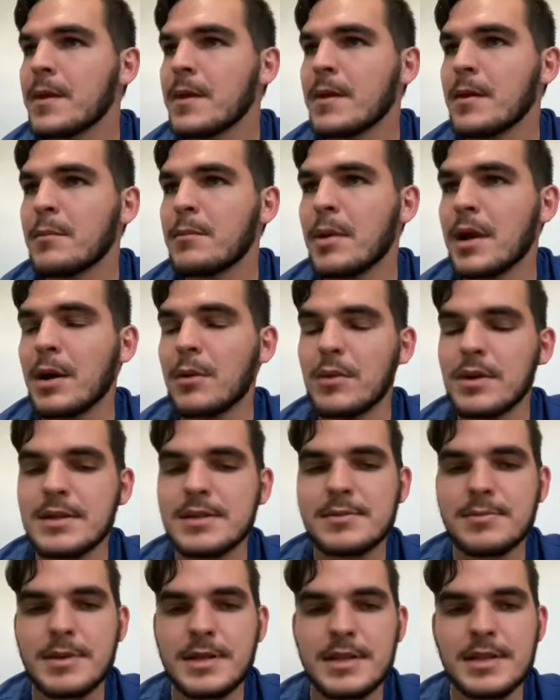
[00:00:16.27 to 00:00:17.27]
But I wanted to
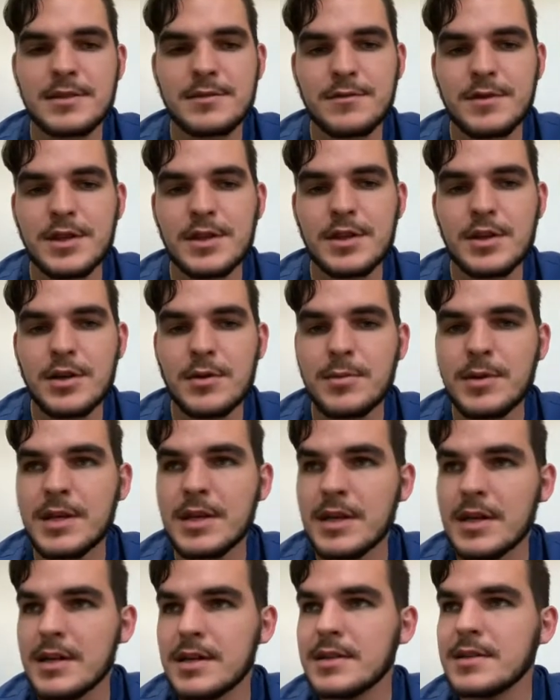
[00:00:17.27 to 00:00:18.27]
make this video
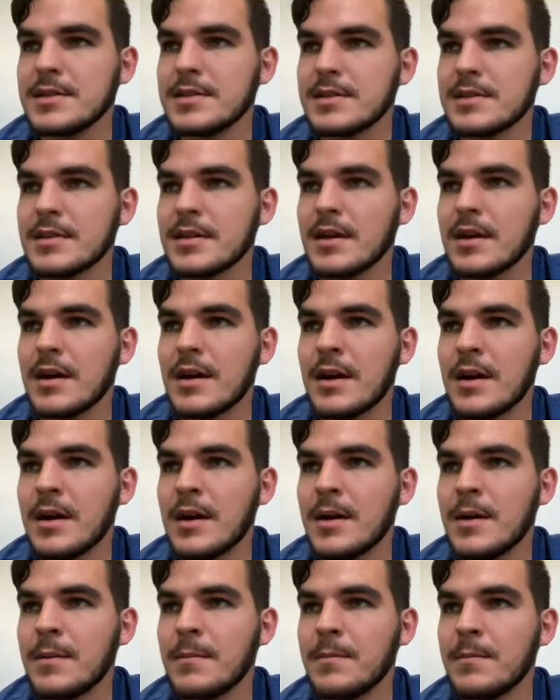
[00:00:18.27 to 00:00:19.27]
because
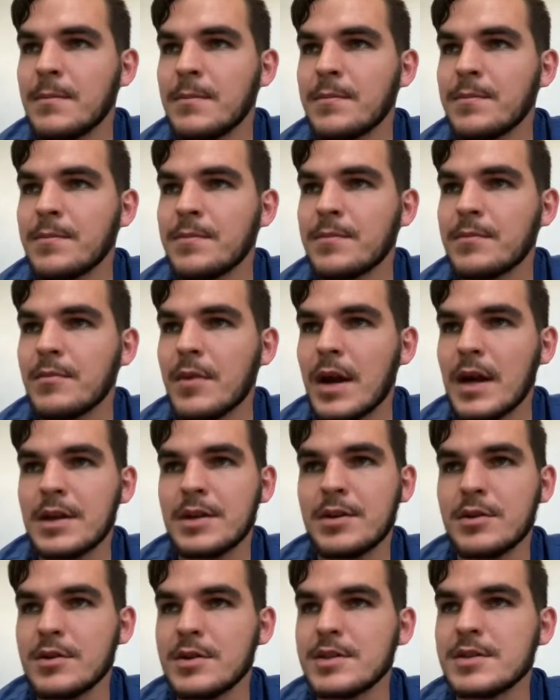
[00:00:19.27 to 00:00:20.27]
I
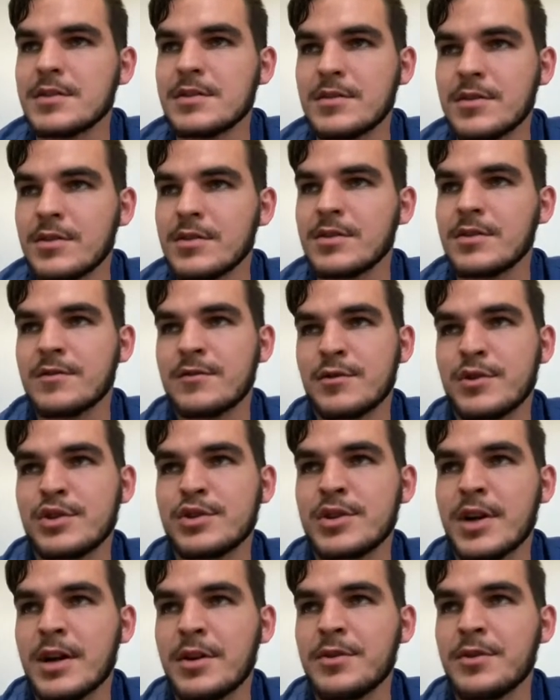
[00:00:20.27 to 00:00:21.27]
noticed during the free
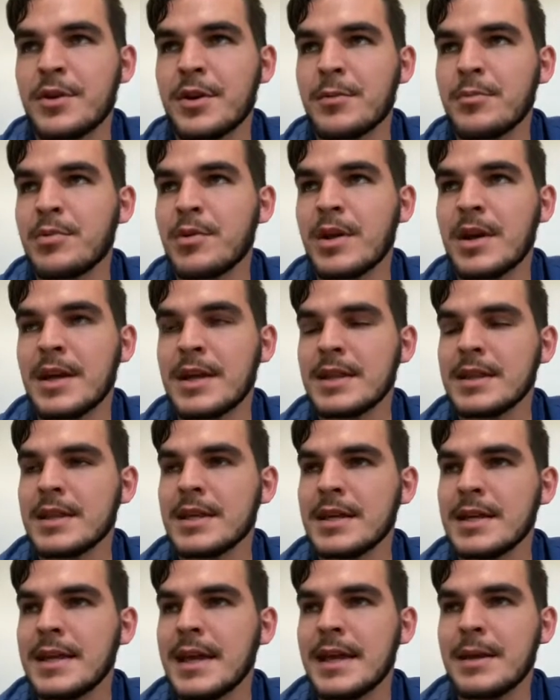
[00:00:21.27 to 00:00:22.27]
trial, during playing, the
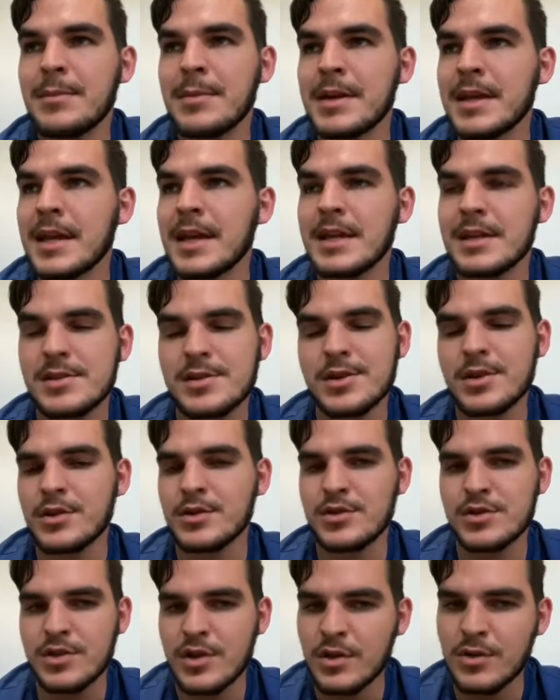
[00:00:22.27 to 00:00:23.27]
game mechanics are
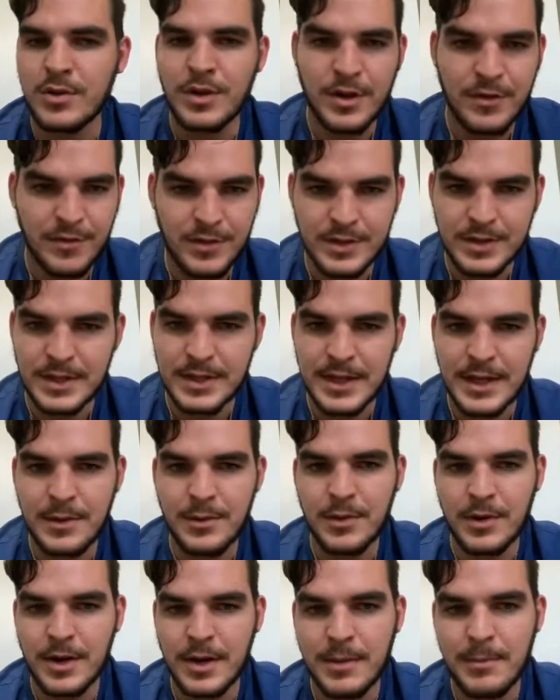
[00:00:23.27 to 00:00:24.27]
so different than they
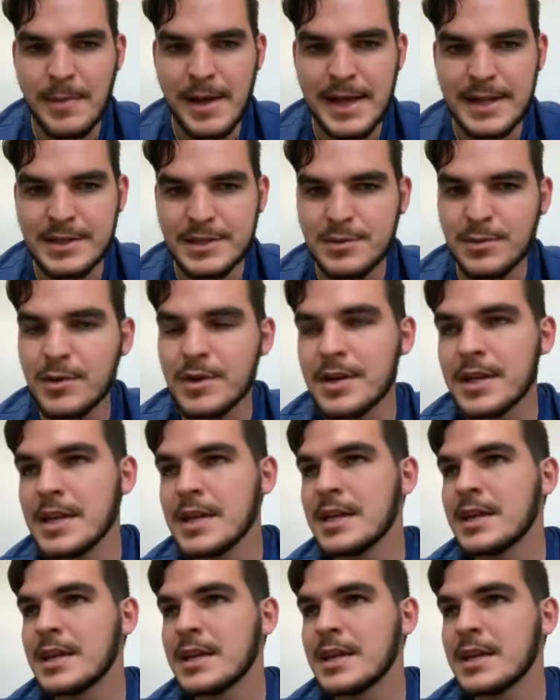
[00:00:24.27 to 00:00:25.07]
were in Madden 20,